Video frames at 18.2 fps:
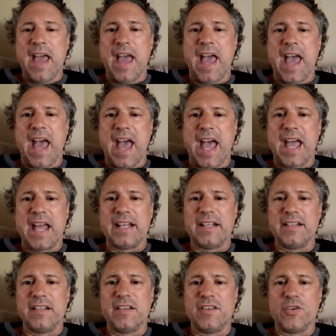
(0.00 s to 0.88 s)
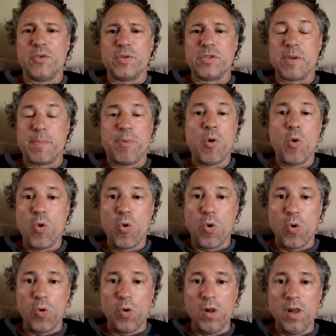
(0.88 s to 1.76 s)
and there was a
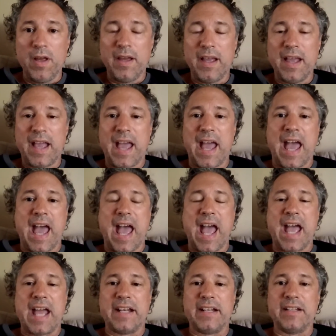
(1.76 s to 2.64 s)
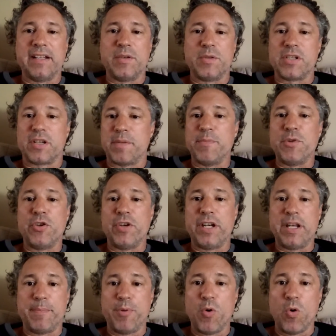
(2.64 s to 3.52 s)
pool, and it was a
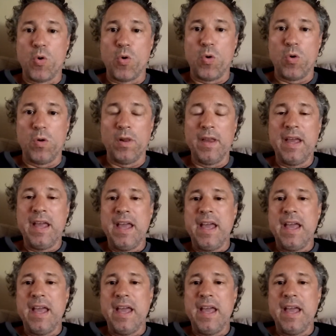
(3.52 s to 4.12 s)
community pool.